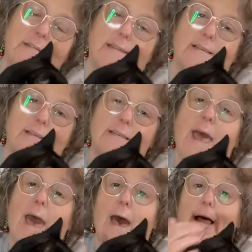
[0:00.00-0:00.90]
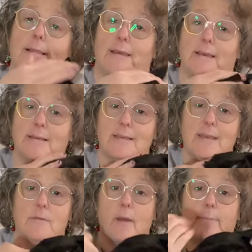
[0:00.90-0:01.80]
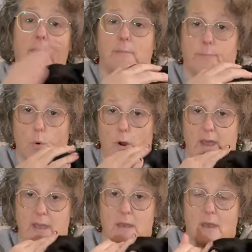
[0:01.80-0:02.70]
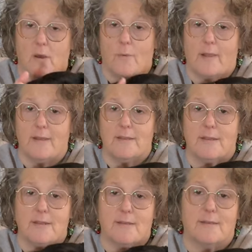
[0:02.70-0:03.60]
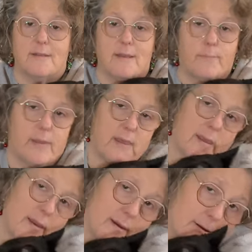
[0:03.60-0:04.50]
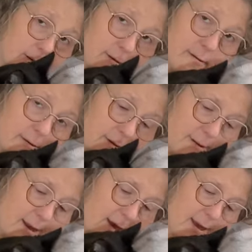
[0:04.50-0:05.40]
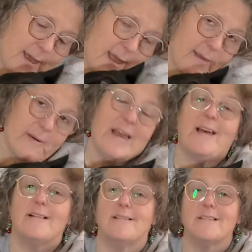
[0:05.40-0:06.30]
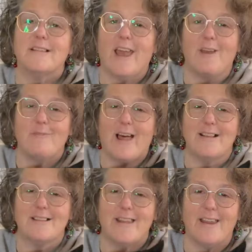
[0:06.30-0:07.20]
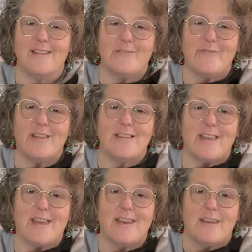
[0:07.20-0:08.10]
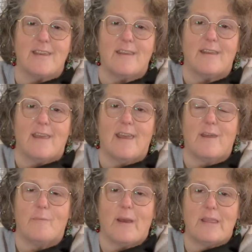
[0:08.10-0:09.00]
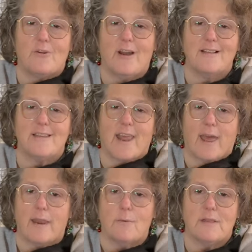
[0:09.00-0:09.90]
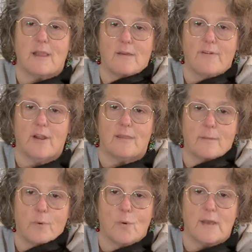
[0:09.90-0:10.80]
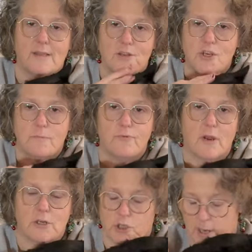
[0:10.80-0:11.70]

This is Alex. He's my big boy. Wellington is sleeping. Hi. My cousins came last night to visit and my little cousin Addie was loving on the boys and she brushed